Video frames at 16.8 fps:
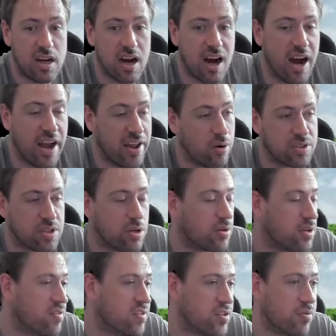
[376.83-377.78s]
It also
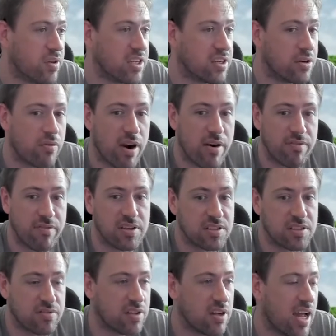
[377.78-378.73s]
gives you really good
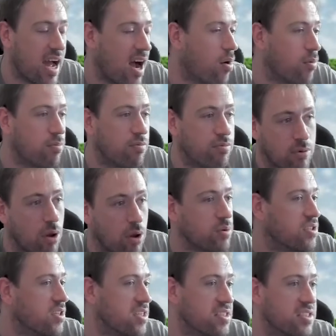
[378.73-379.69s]
reference for how
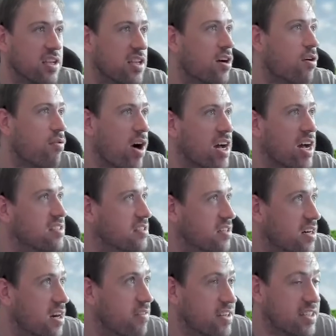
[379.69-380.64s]
close it is to the horizon
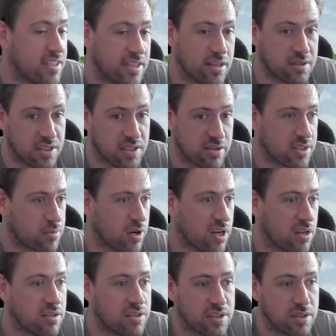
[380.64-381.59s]
and everything else there as well.